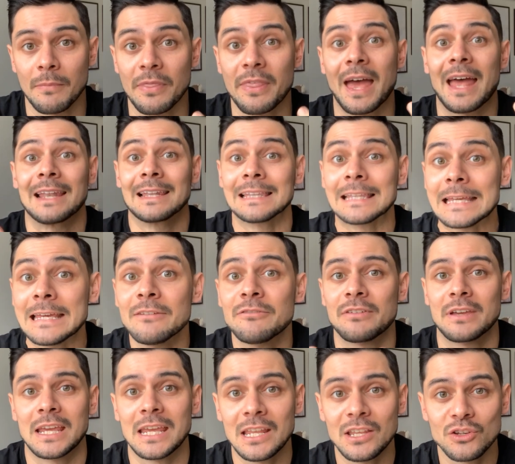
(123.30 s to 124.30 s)
that live
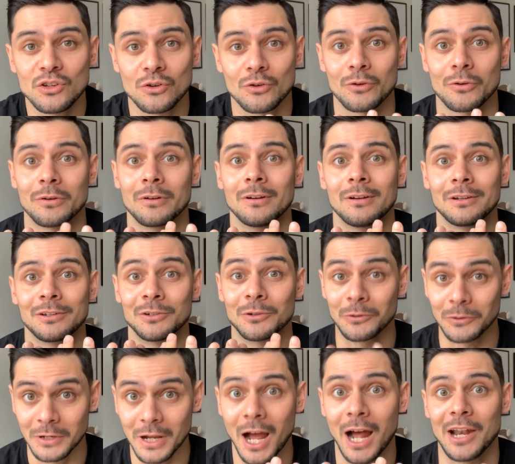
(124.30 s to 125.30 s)
in your
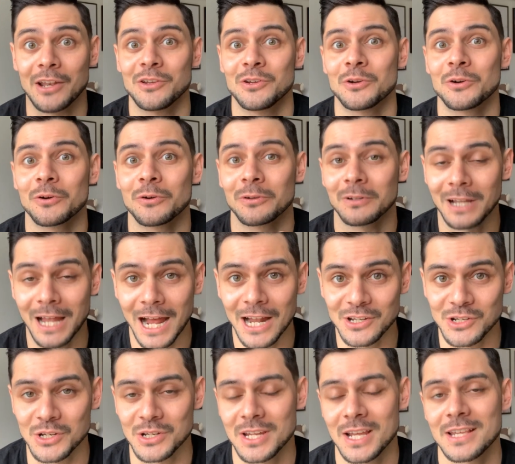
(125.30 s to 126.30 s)
gut, your
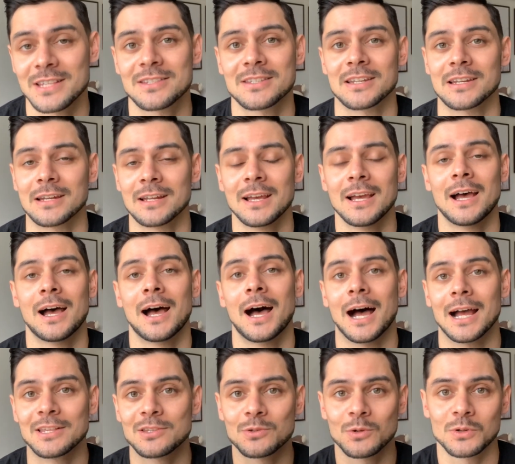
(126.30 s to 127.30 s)
large intestine.
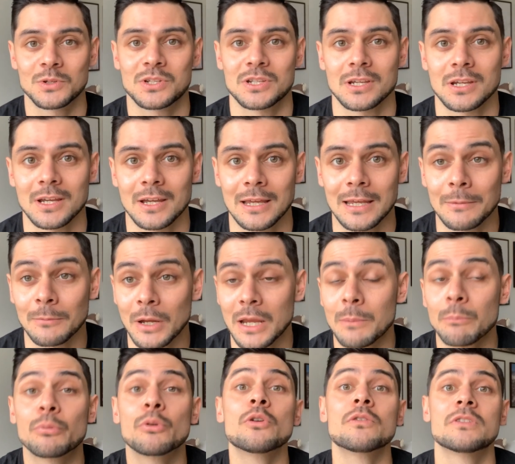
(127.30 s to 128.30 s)
It's thought to
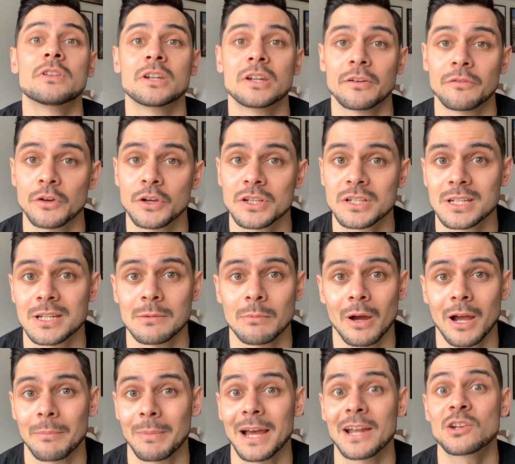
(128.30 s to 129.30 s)
improve the diversity
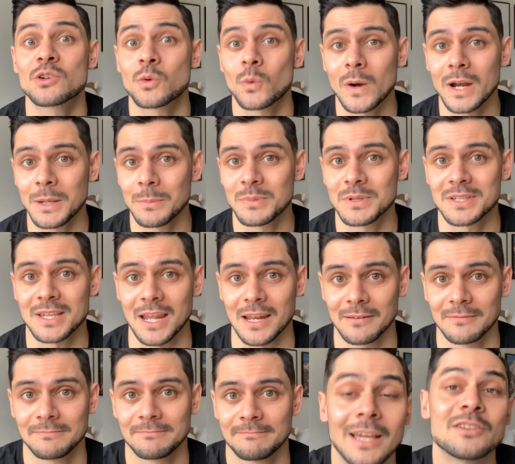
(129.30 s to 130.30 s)
by about 20%.
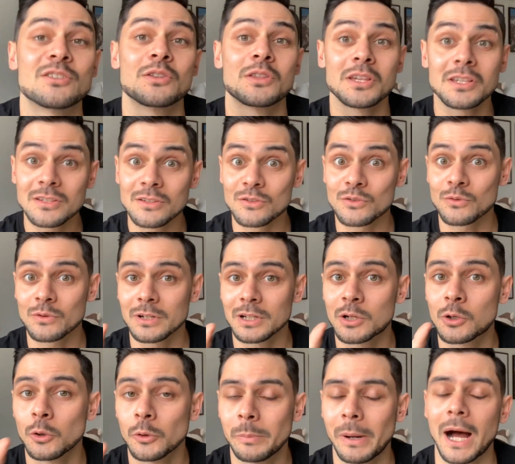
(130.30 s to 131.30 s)
And so this is a really
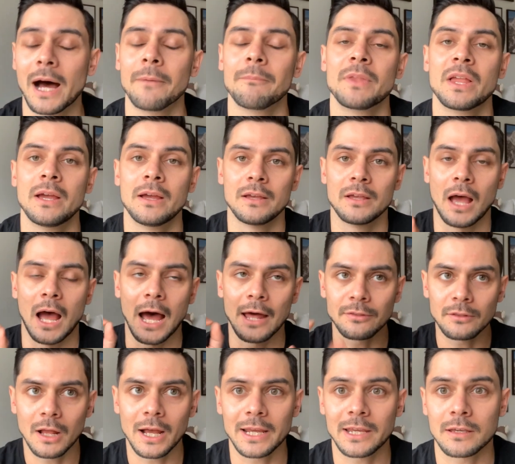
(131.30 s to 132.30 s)
cool part.
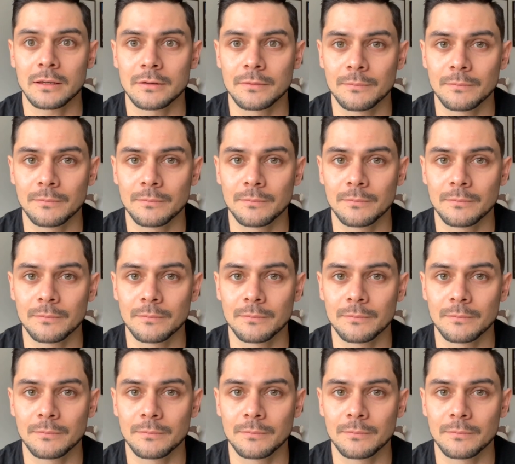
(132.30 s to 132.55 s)
Unlike